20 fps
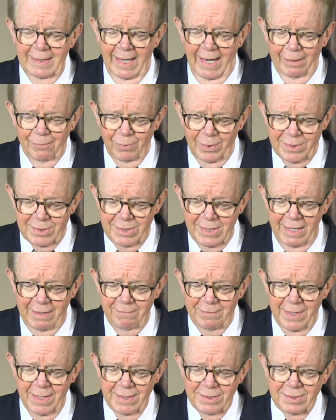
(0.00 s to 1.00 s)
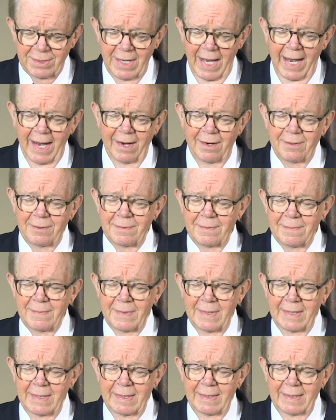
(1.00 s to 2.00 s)
I receive this now
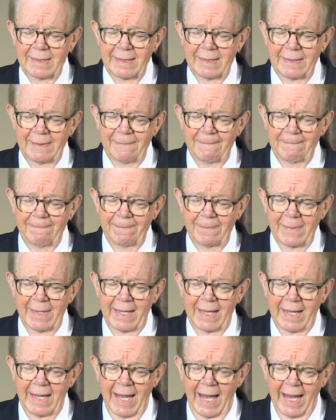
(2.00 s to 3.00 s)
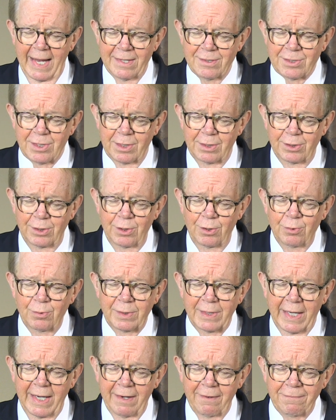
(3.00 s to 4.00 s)
as a new
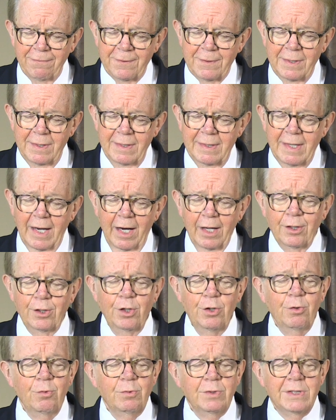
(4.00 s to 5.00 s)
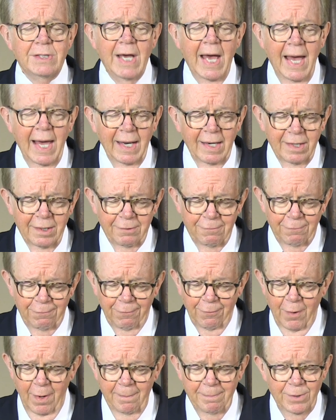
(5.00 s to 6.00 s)
gift, a new talent
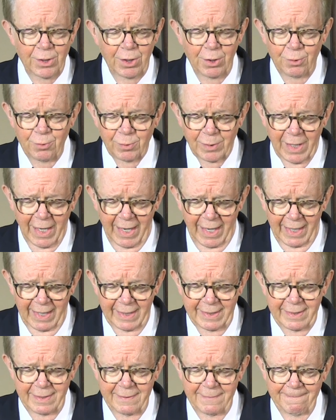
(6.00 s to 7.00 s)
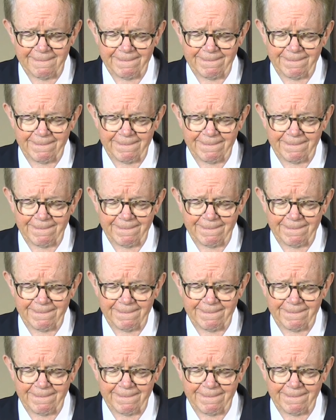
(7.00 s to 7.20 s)
from you, God,